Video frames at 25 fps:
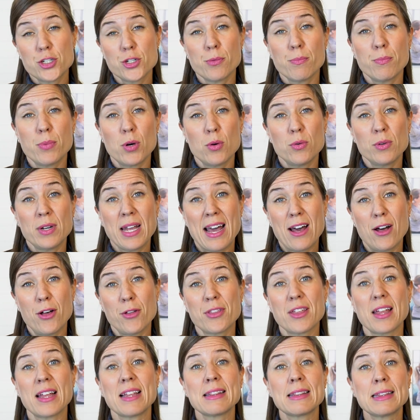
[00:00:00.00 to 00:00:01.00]
your bone
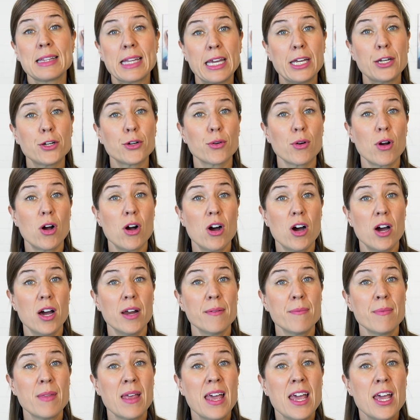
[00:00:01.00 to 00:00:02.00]
health later on.
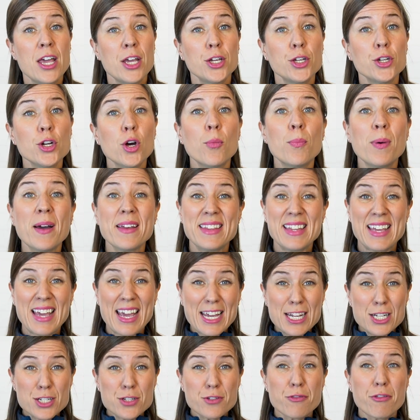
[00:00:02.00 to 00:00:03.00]
You know, by the
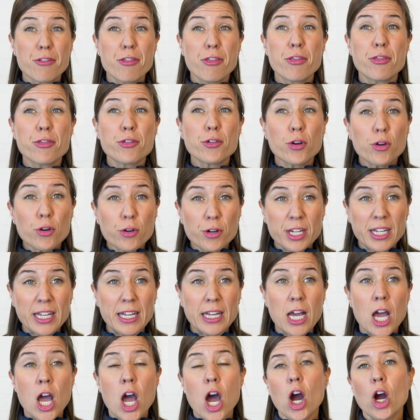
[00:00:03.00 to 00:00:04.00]
age of
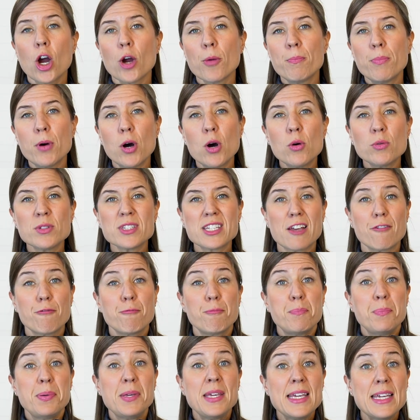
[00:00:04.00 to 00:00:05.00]
30, our bones have
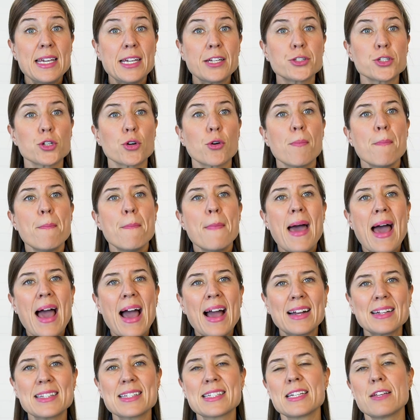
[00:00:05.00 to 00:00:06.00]
peaked or
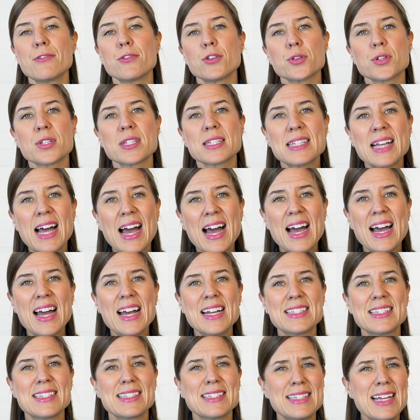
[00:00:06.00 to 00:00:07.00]
maxed in their
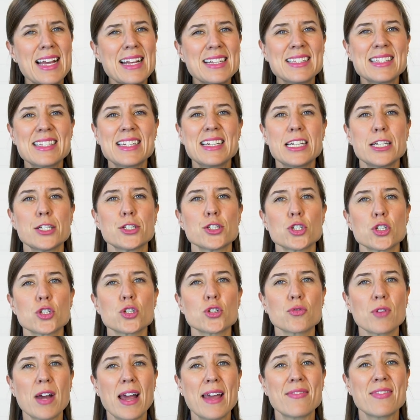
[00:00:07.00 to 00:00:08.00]
size, density, and
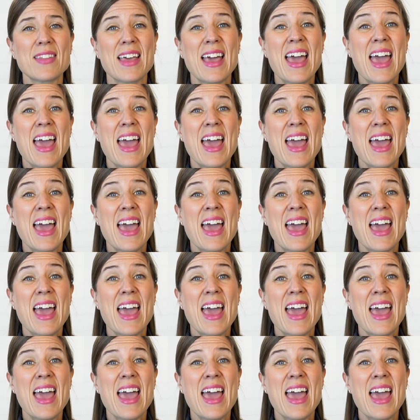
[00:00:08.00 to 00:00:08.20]
strength,